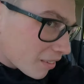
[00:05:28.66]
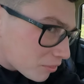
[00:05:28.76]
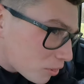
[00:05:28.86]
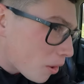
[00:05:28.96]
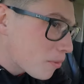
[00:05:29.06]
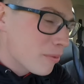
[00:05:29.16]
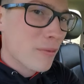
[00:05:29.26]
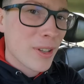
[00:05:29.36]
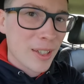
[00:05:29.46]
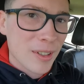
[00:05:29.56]
I don't
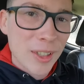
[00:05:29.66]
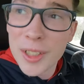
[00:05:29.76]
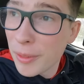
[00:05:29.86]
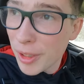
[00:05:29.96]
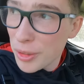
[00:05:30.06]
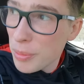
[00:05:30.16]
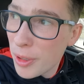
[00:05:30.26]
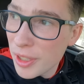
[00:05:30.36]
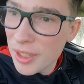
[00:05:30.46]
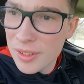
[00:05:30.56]
think I'm gonna risk
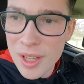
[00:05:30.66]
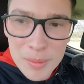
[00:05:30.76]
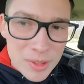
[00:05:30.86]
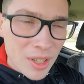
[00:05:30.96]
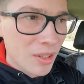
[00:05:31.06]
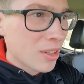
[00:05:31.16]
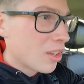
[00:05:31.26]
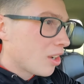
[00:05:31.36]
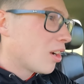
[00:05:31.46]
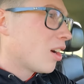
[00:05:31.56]
putting these lambs out
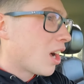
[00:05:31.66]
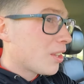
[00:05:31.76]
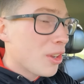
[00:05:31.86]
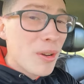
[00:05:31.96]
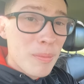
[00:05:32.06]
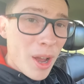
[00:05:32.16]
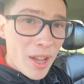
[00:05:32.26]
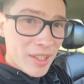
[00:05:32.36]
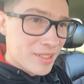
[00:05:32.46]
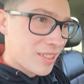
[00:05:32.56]
I don't
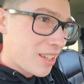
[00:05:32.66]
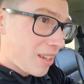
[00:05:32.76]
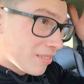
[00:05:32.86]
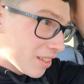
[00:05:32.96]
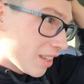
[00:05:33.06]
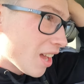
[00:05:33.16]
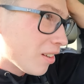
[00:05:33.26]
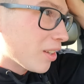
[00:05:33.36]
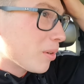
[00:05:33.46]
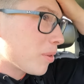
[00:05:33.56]
mind if they get
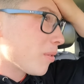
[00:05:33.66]
a little